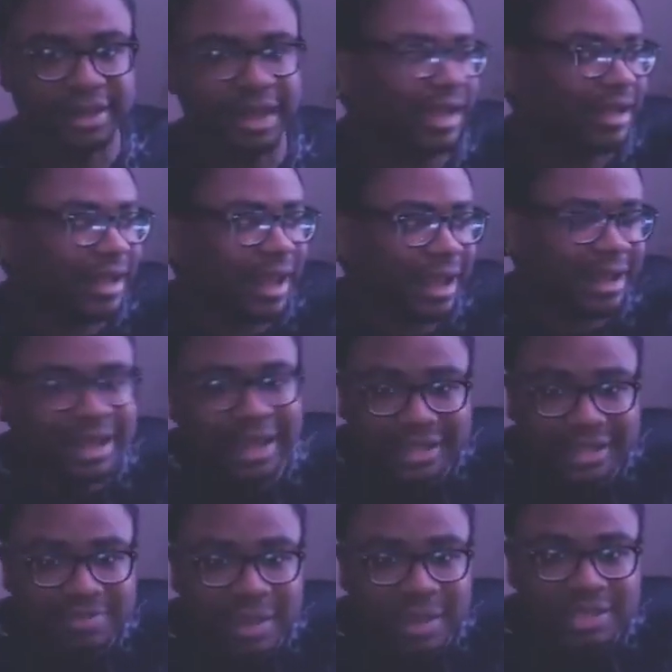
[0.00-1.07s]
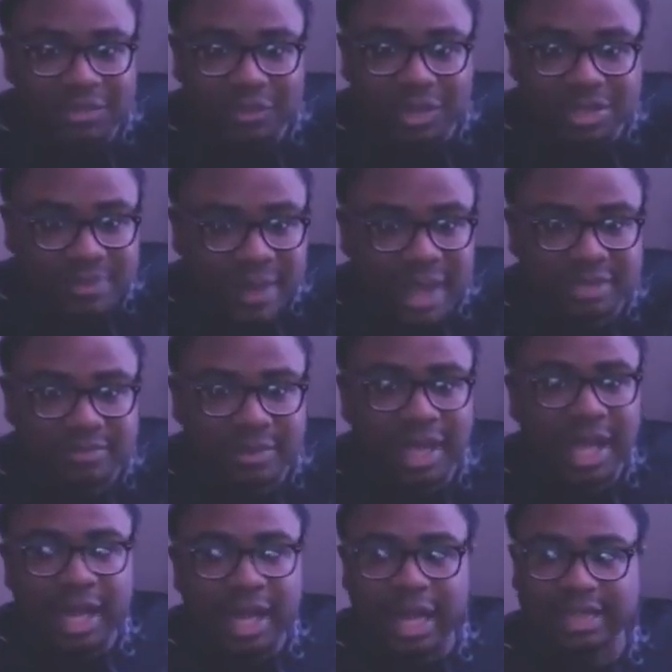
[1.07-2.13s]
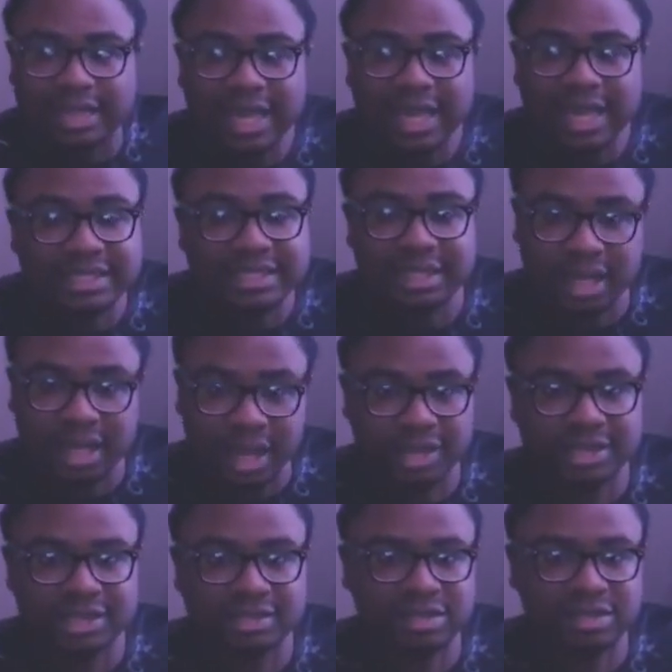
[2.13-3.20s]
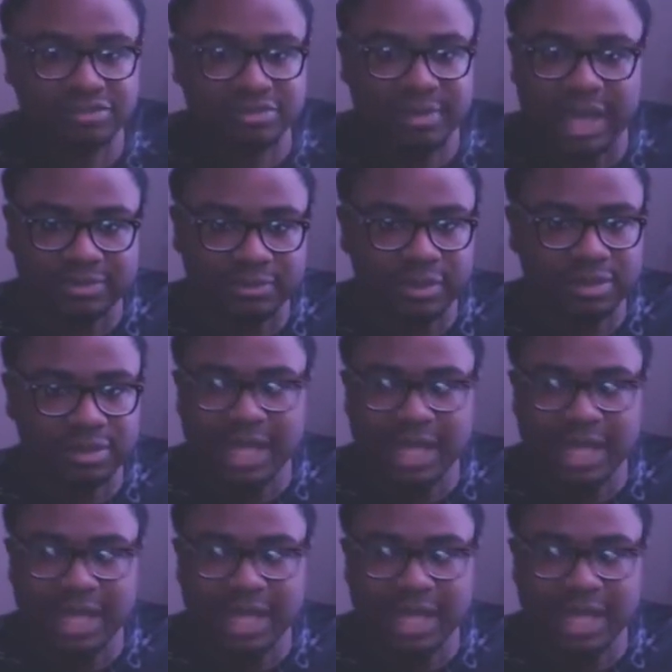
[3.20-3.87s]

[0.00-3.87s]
Like that's basically what Smash Brothers, like that is the context of Smash Brothers.